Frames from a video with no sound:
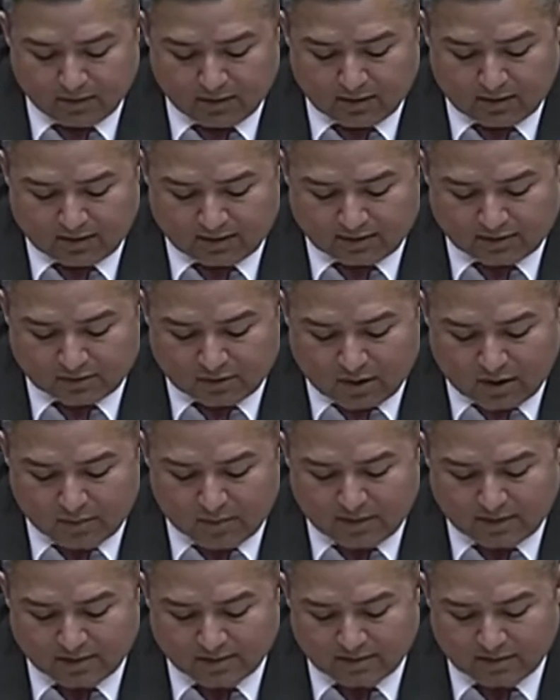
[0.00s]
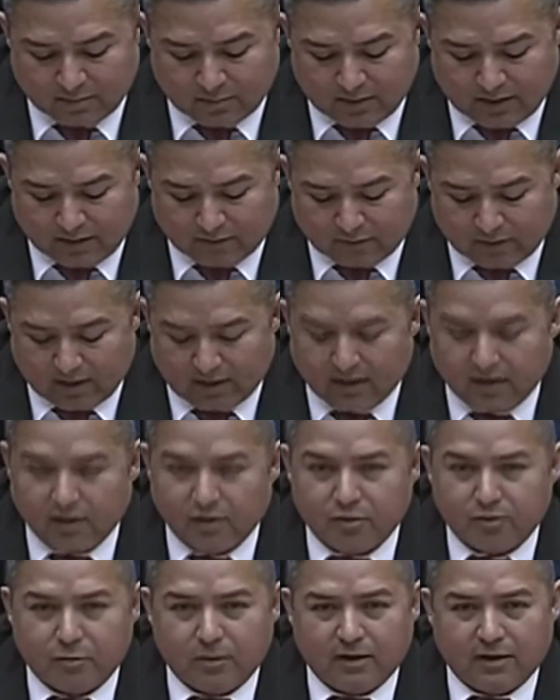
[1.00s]
and sobbing as they begged for any
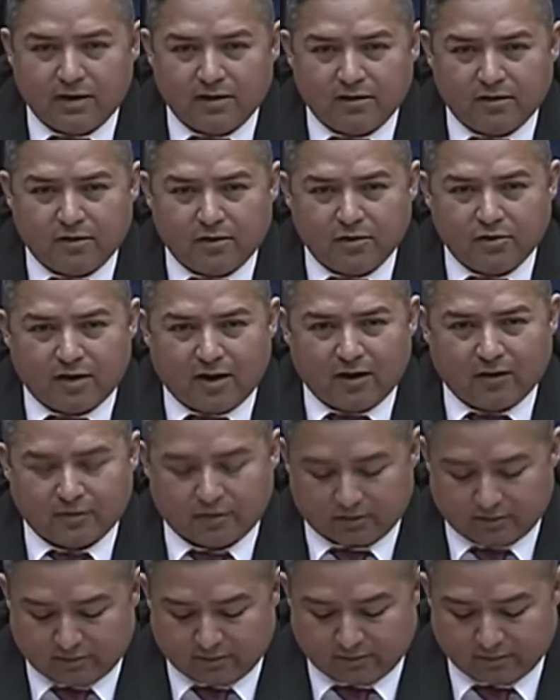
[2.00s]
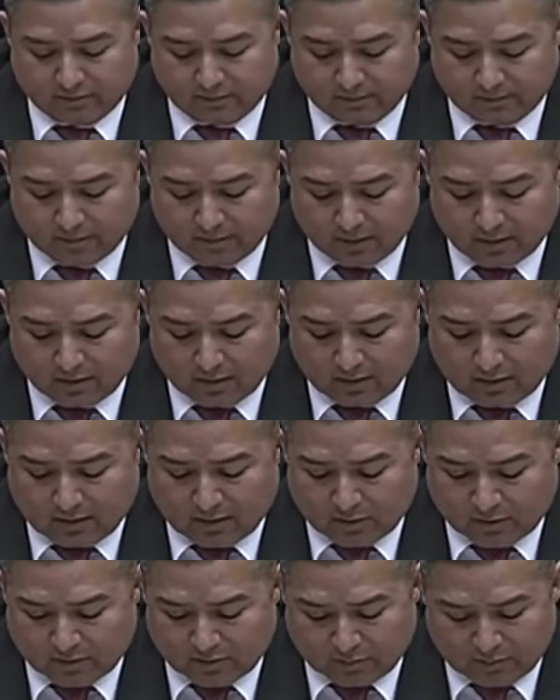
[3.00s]
news related to their child.
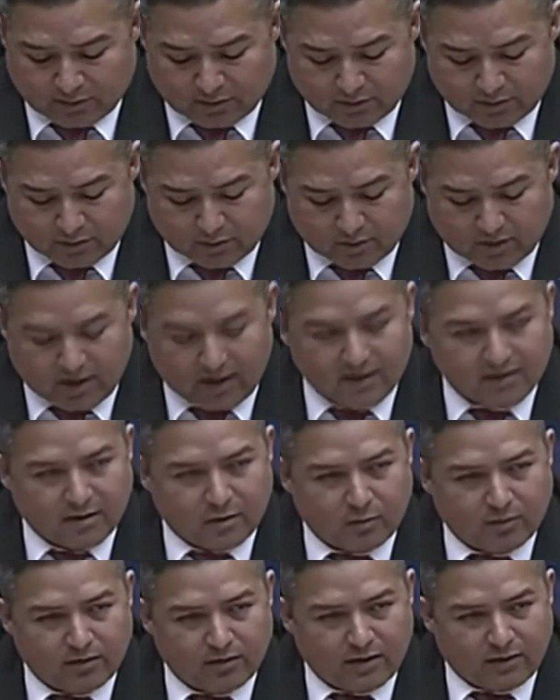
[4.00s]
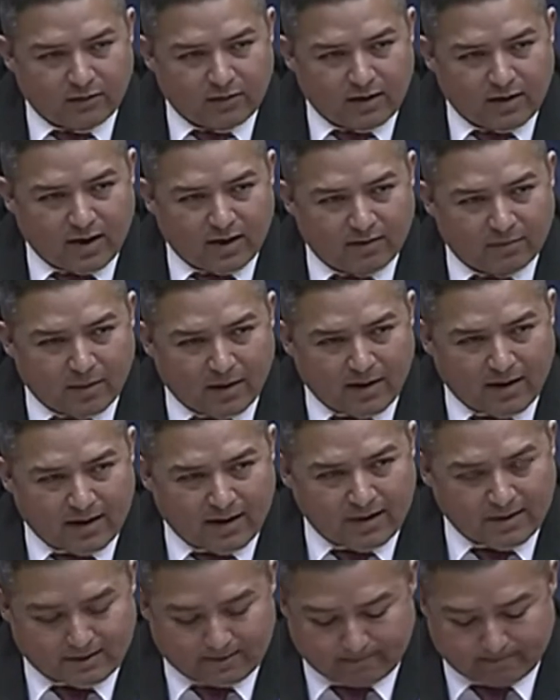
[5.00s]
Those mothers' cries I will never get out of my
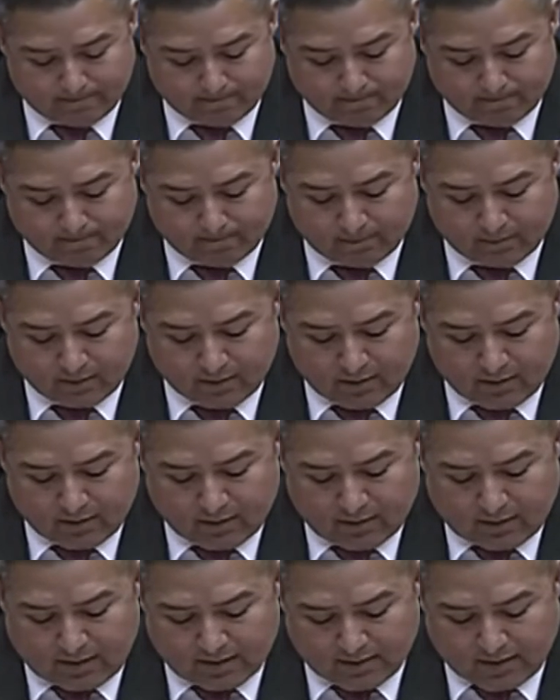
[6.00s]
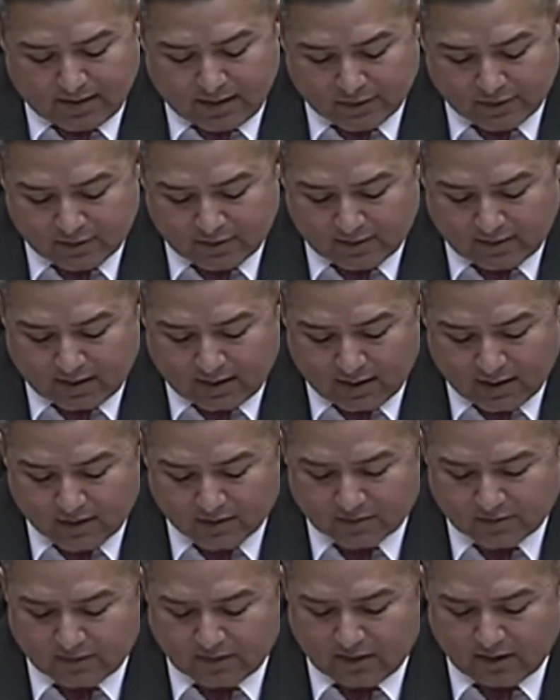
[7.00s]
head. As I entered the
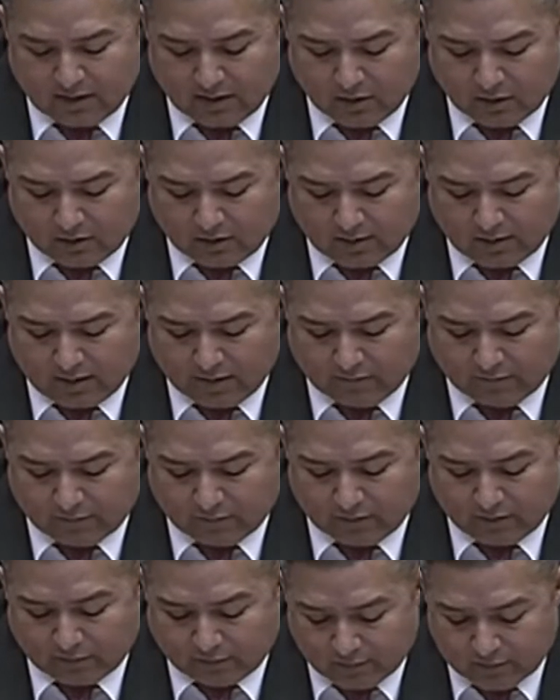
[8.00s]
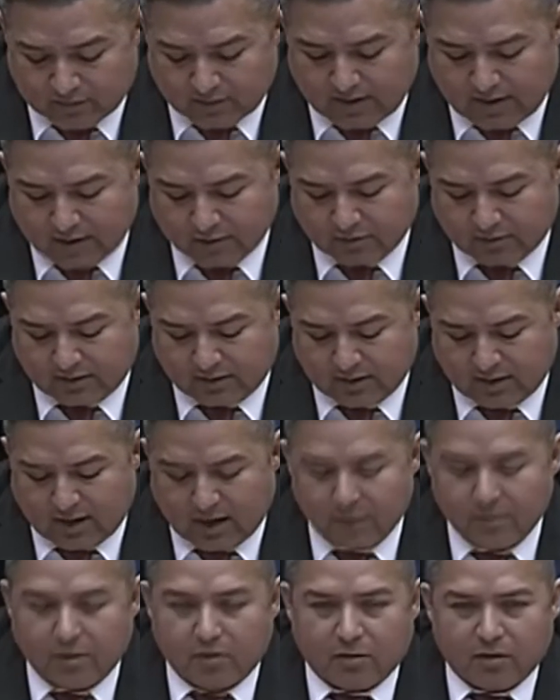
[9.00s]
chaos of the ER, the first casualty I
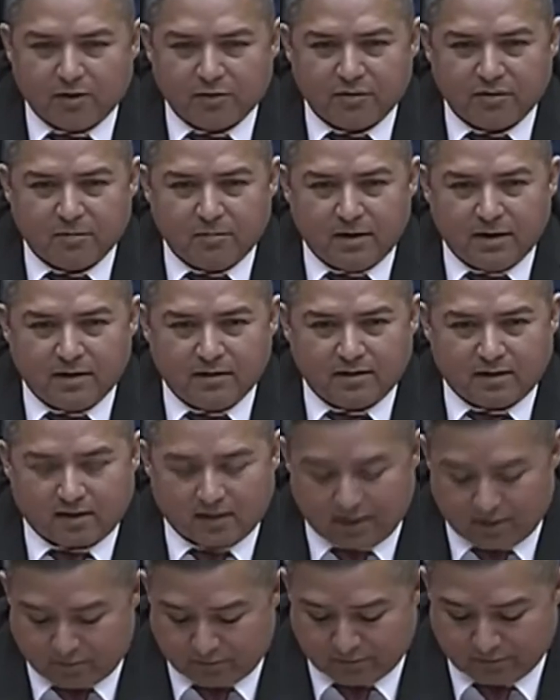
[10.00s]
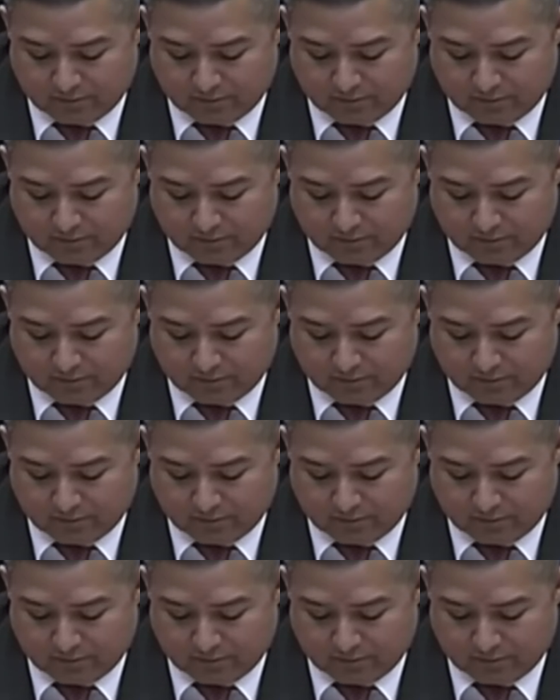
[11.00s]
came across was Mia Cerrillo.